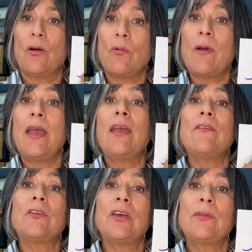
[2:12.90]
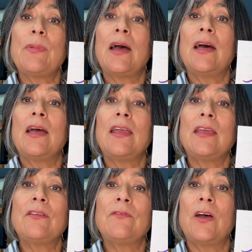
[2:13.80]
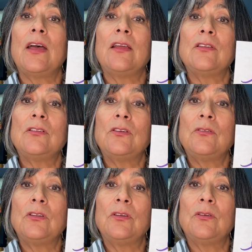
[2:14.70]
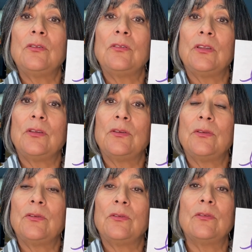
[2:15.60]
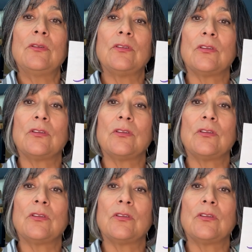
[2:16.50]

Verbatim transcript: Wave goodbye and find Lulu.